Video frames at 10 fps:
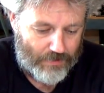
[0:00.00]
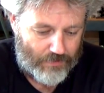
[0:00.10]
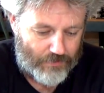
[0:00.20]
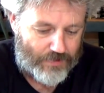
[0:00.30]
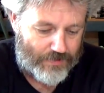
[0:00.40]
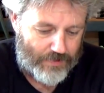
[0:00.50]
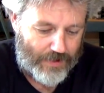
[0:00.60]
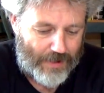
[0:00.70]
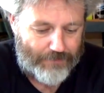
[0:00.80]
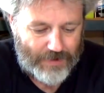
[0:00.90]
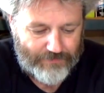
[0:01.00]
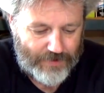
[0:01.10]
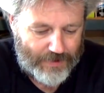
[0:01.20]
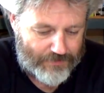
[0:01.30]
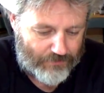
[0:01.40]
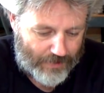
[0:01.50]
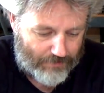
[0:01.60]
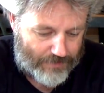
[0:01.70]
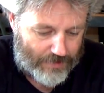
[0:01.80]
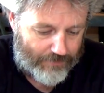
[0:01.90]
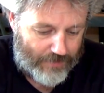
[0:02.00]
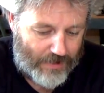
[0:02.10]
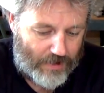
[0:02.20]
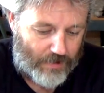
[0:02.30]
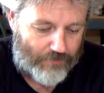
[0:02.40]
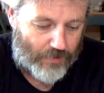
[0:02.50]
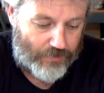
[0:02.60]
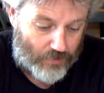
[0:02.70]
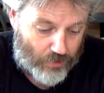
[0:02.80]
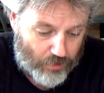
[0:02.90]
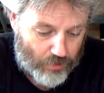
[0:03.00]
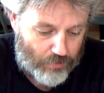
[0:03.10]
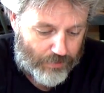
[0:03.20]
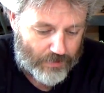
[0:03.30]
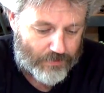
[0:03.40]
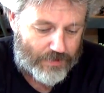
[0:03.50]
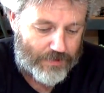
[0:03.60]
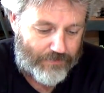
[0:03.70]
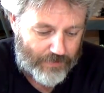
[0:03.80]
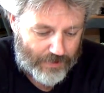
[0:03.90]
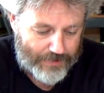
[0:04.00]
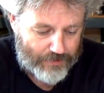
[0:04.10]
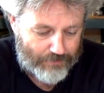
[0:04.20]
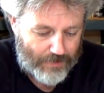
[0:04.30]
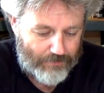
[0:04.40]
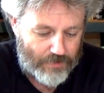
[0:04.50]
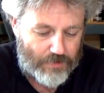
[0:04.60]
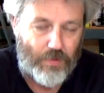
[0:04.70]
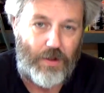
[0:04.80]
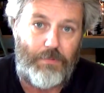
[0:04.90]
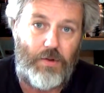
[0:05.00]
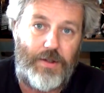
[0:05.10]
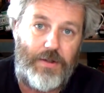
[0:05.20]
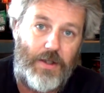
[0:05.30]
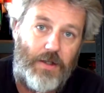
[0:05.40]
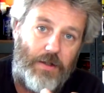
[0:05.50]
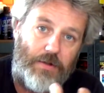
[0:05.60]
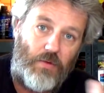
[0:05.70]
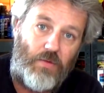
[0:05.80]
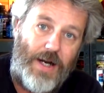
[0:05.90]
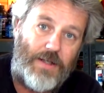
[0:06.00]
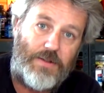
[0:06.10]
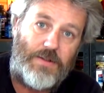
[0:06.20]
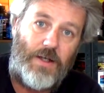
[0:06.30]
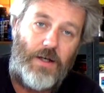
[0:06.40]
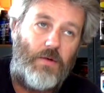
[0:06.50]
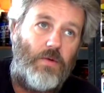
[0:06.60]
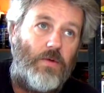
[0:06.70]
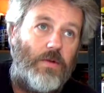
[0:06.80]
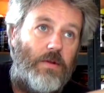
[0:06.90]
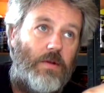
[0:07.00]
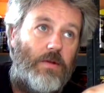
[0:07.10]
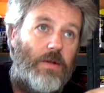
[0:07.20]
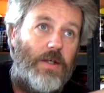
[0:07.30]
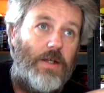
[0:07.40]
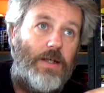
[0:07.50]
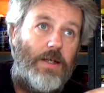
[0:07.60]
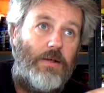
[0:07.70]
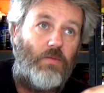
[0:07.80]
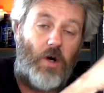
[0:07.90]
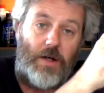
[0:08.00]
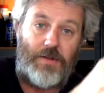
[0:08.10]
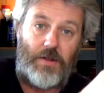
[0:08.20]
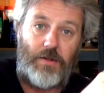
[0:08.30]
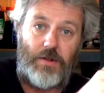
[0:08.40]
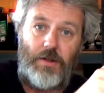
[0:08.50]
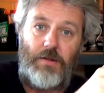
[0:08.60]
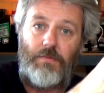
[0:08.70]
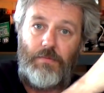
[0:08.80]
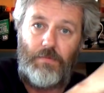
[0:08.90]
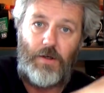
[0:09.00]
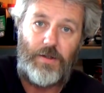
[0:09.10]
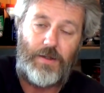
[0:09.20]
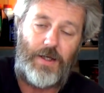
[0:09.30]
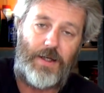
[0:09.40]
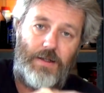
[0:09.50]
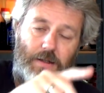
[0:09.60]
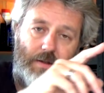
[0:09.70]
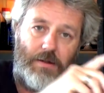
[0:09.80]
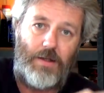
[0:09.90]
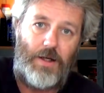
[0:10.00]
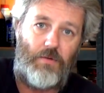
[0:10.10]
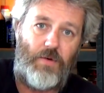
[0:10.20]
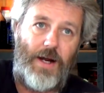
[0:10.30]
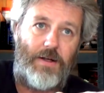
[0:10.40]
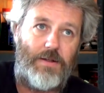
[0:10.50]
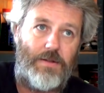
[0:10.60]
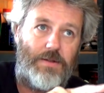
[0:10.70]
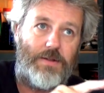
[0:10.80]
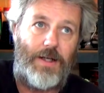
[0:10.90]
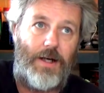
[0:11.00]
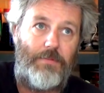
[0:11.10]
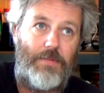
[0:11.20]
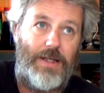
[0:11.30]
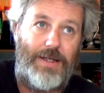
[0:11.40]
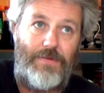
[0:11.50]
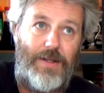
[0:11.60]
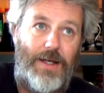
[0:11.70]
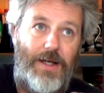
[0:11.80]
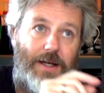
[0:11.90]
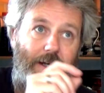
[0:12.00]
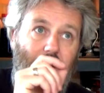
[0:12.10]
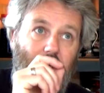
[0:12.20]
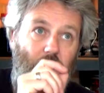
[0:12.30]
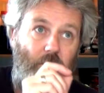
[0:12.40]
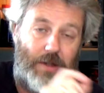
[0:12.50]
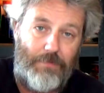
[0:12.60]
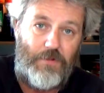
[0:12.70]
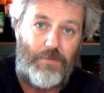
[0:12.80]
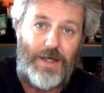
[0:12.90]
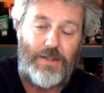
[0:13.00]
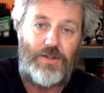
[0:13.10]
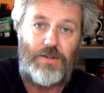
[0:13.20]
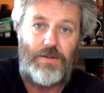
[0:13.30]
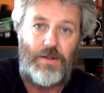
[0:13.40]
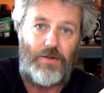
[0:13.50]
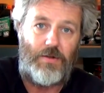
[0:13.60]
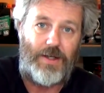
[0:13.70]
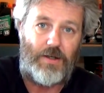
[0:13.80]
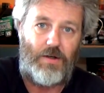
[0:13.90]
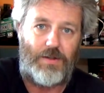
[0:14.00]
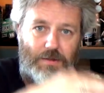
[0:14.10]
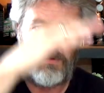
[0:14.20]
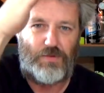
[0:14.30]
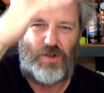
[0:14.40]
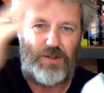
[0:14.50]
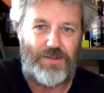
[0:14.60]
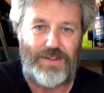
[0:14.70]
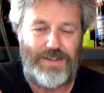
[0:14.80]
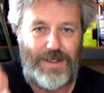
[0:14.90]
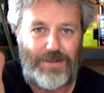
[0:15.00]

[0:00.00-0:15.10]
which is update videos and random stuff. I've got the toolbox, which is for the Legend members, where I put in the routes. So the rides that I do, they get a route set up in there with information and all that kind of, all nicely